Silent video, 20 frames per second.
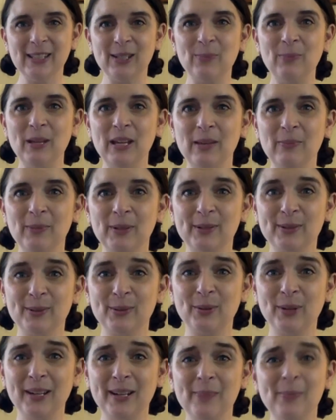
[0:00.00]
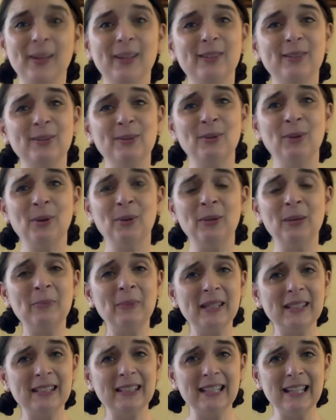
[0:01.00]
to me and Miss Lori because you know we
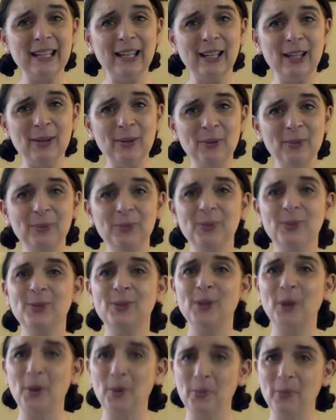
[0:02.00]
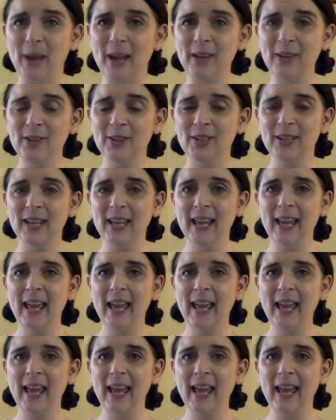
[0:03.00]
miss seeing you so much.